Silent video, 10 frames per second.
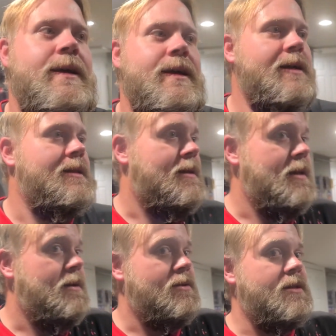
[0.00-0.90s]
And the
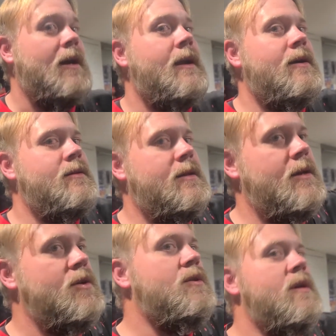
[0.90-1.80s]
deals aren't out there.
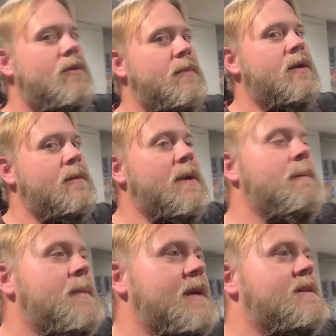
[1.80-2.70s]
You know, one of my
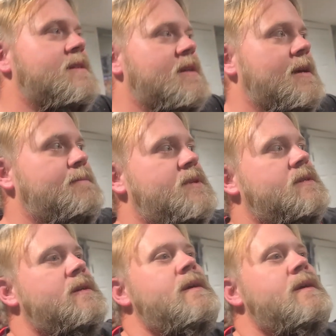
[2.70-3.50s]
biggest tips